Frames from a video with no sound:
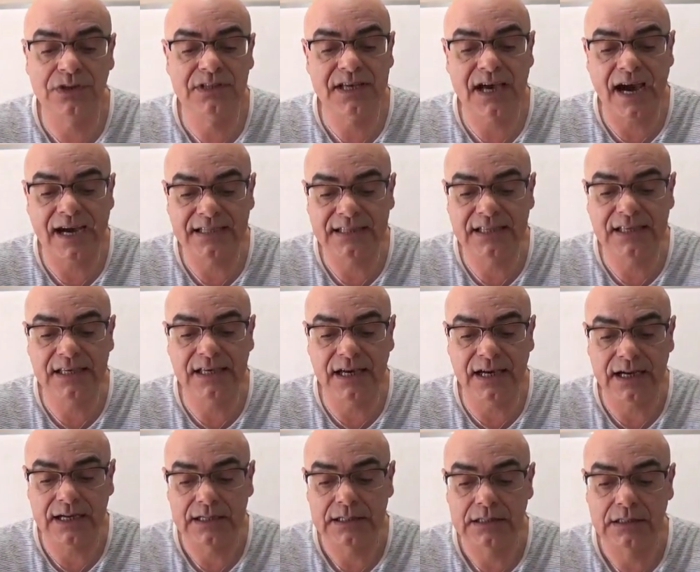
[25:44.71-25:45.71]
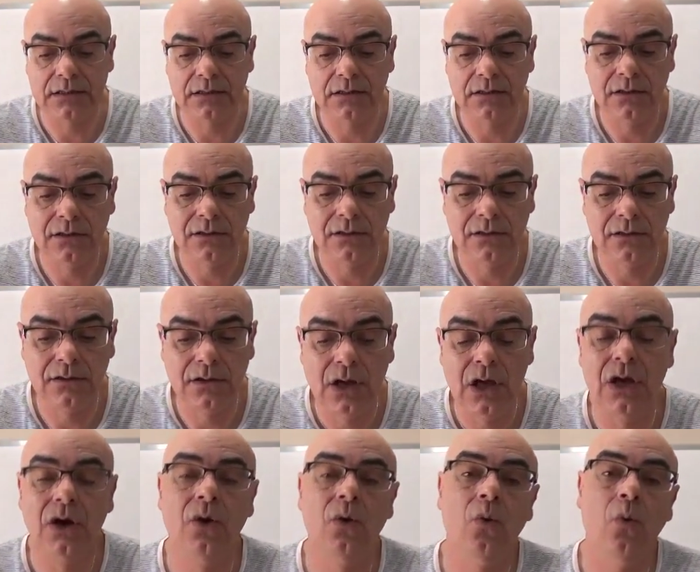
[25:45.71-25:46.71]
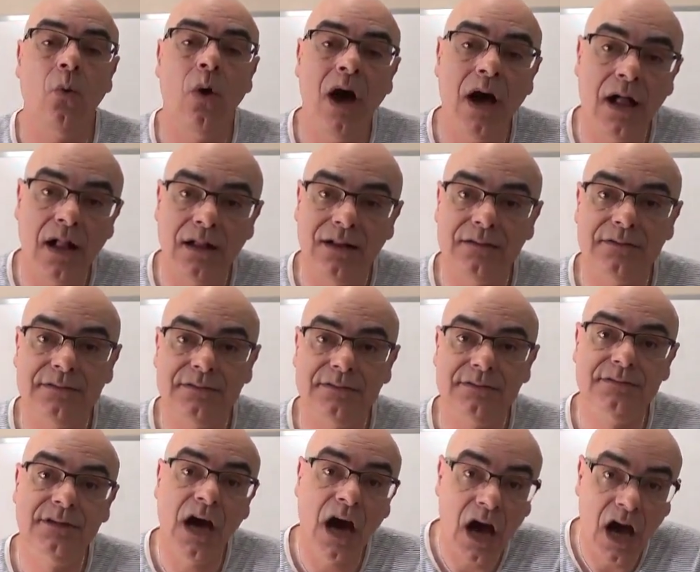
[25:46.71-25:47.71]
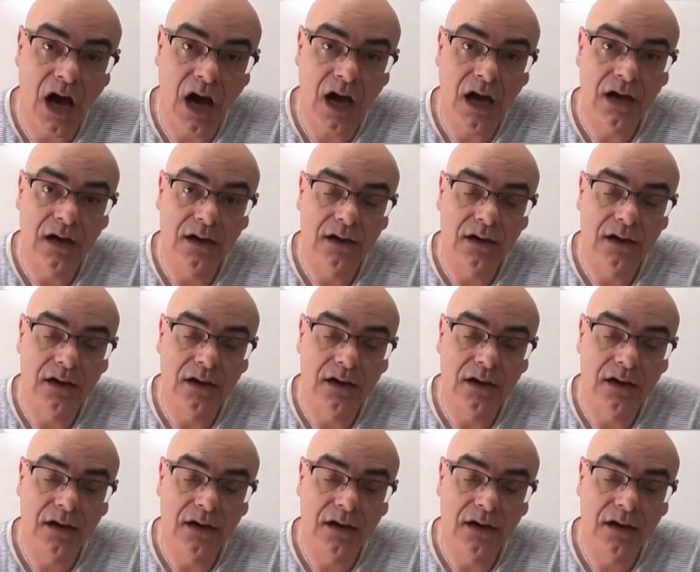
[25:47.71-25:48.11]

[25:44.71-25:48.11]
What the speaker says: the idea. Well, duh.